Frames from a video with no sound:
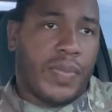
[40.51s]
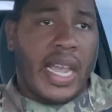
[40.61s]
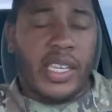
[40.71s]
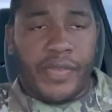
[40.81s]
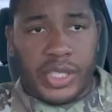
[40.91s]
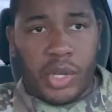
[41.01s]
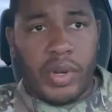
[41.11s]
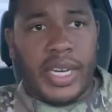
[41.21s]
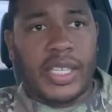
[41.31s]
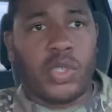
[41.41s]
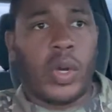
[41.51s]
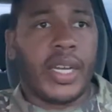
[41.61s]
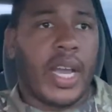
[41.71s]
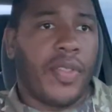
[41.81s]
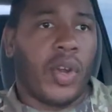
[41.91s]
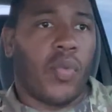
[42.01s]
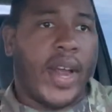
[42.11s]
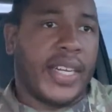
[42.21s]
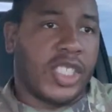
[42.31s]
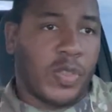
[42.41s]
Thank you for tuning in to another
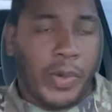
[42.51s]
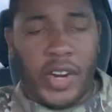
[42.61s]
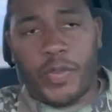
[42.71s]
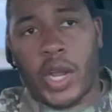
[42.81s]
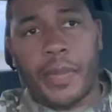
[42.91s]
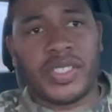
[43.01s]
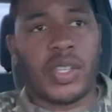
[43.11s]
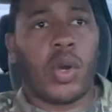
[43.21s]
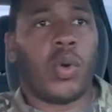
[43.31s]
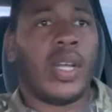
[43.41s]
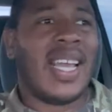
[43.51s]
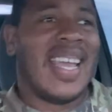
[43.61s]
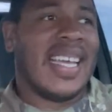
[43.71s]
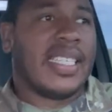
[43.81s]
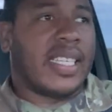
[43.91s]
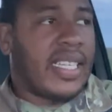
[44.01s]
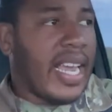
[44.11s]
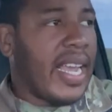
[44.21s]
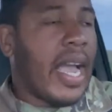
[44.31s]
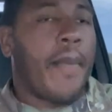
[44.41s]
Righteous Spiritful episode.
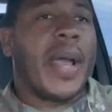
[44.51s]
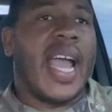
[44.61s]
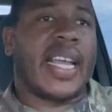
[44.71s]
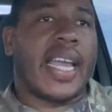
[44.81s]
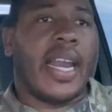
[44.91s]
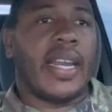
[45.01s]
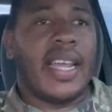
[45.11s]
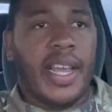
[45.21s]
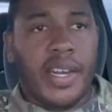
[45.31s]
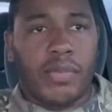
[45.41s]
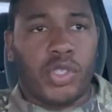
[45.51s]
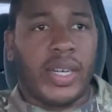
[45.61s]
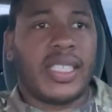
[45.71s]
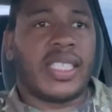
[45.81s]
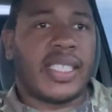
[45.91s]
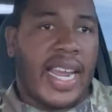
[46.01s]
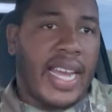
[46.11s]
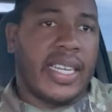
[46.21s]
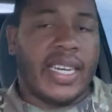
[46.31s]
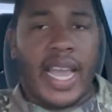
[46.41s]
Today I'm back at it in them trenches,
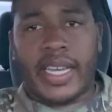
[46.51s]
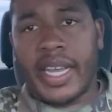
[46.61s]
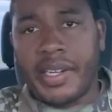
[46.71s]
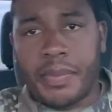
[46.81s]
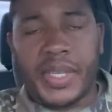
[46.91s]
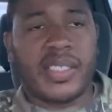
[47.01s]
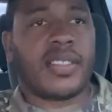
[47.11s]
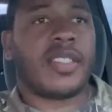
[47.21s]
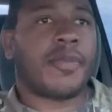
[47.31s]
handling that kingdom business.